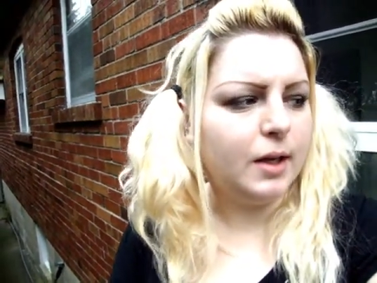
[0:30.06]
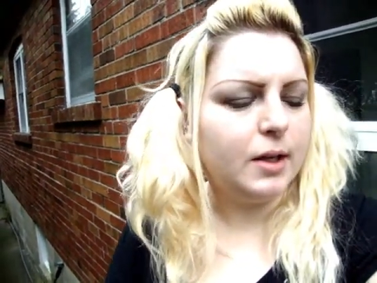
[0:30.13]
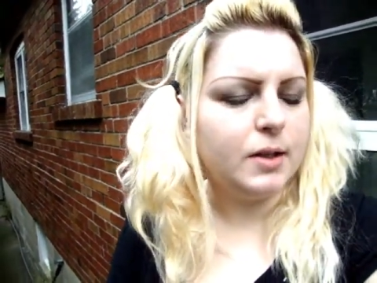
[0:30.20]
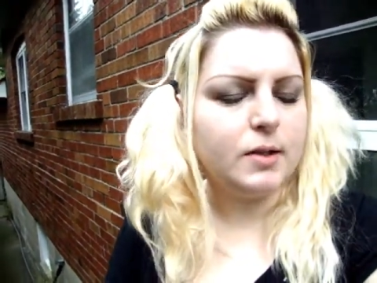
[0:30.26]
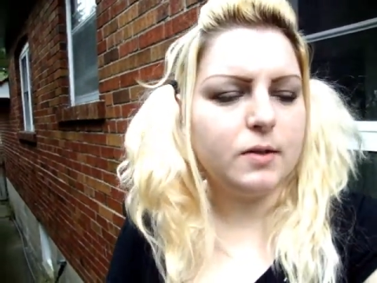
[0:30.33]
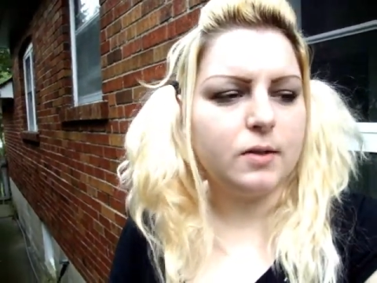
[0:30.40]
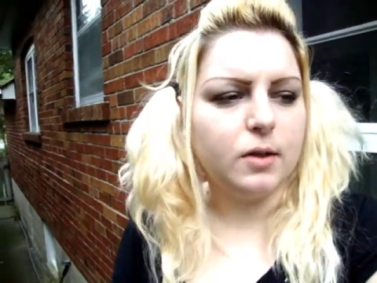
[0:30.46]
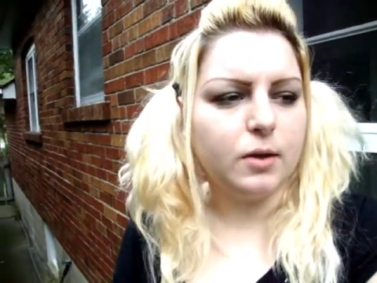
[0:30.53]

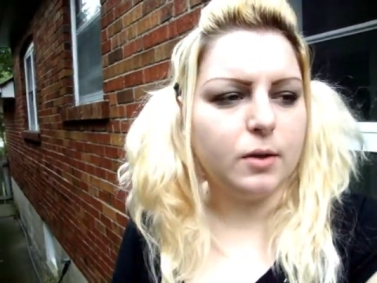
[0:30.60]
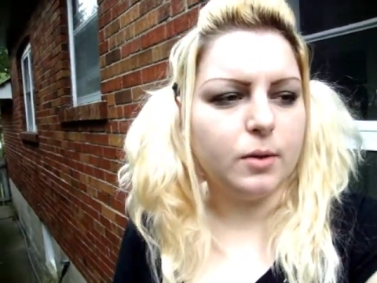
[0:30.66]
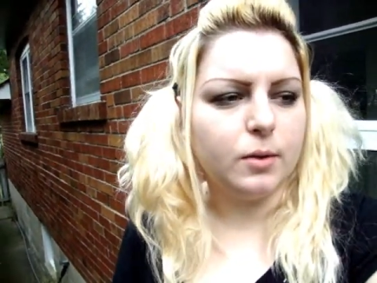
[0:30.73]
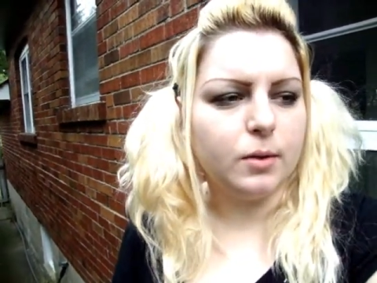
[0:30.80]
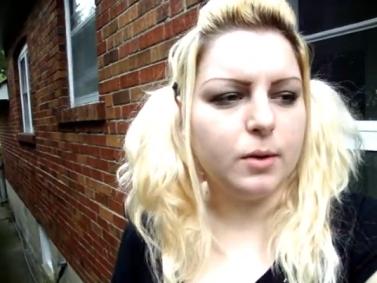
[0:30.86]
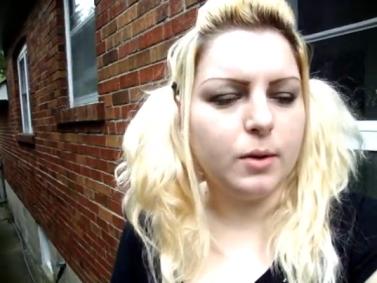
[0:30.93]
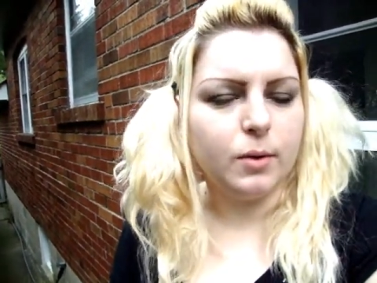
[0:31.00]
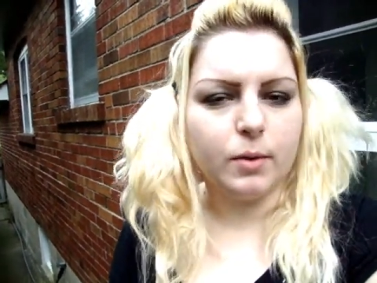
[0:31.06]
So,
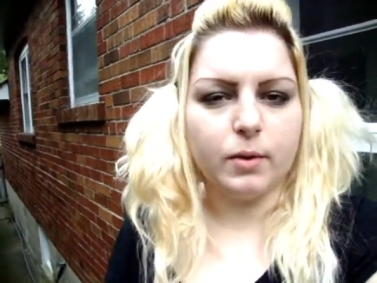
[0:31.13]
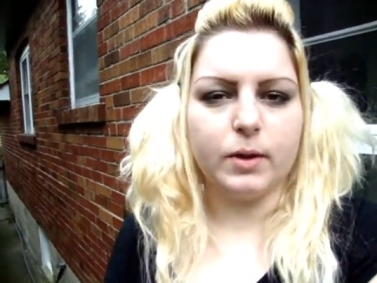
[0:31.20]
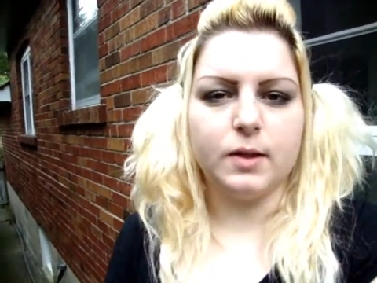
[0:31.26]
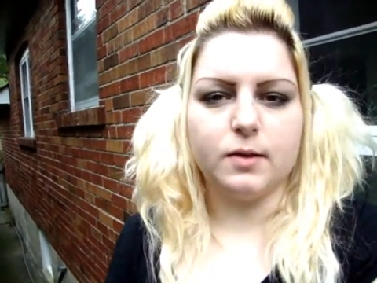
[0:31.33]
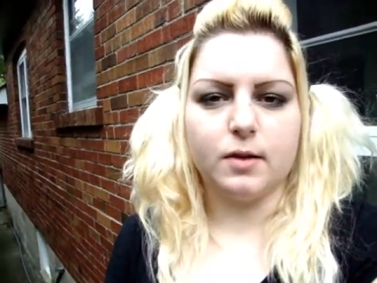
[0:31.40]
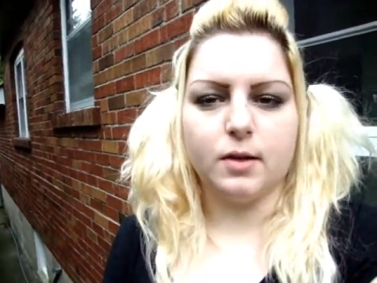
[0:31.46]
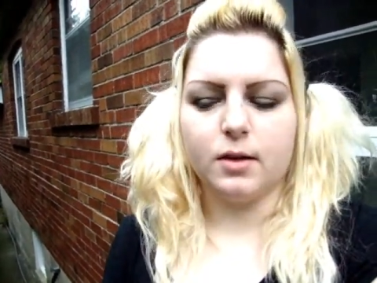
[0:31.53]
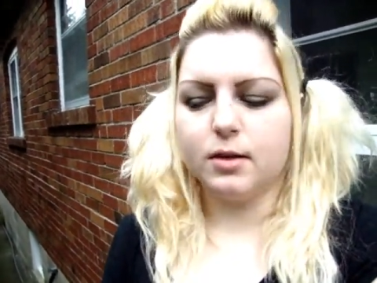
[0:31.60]
where do I
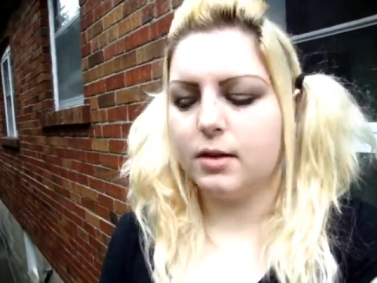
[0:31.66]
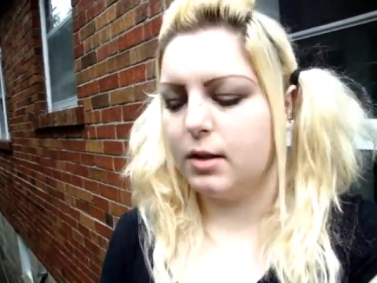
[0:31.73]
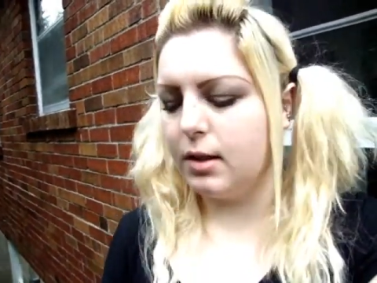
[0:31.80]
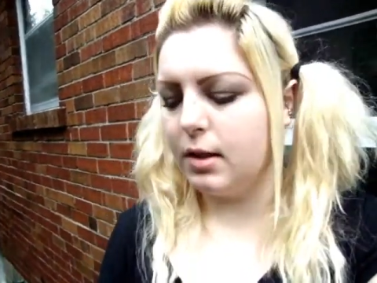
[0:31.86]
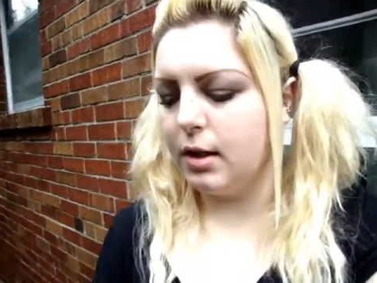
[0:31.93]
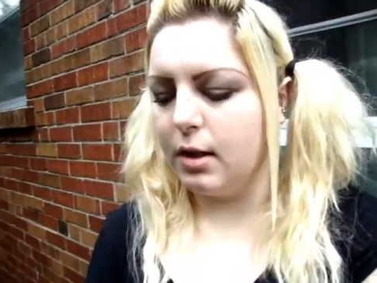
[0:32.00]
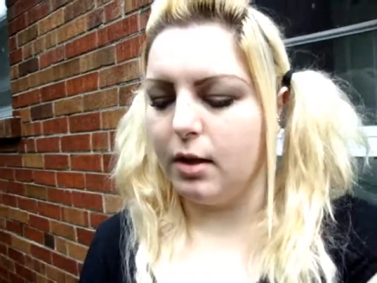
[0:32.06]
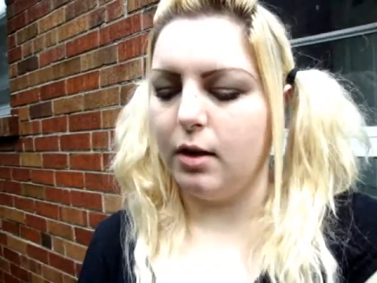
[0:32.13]
start?
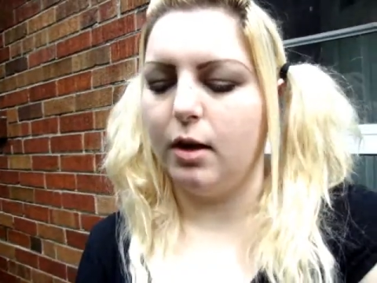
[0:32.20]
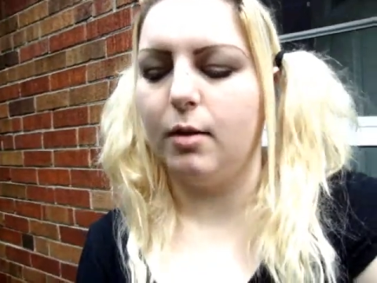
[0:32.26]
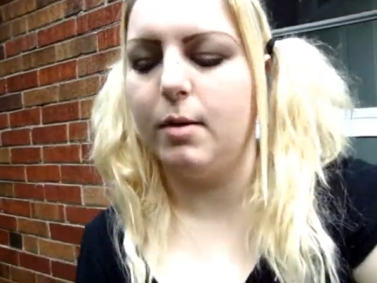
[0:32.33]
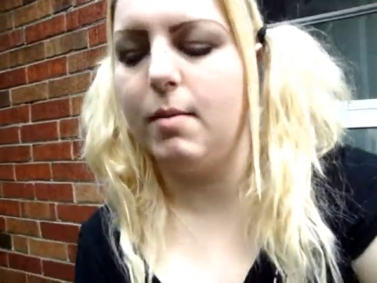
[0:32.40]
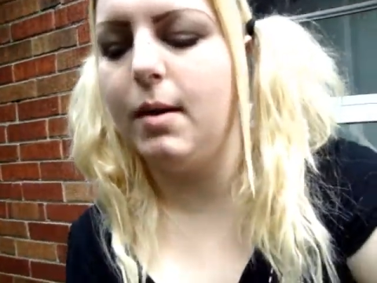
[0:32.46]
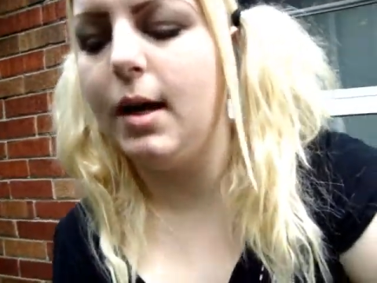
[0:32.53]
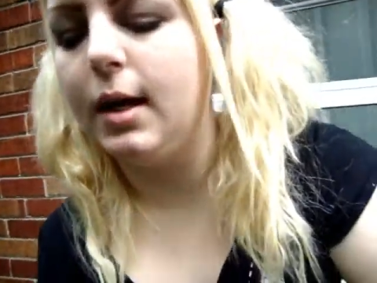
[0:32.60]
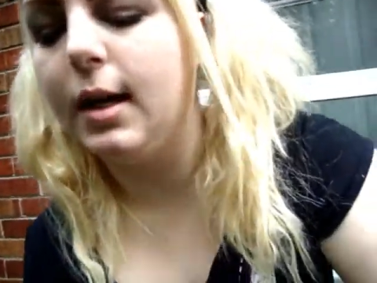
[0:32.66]
Well,
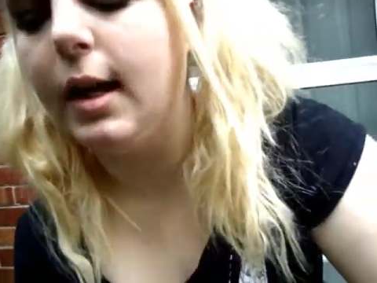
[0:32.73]
maybe I can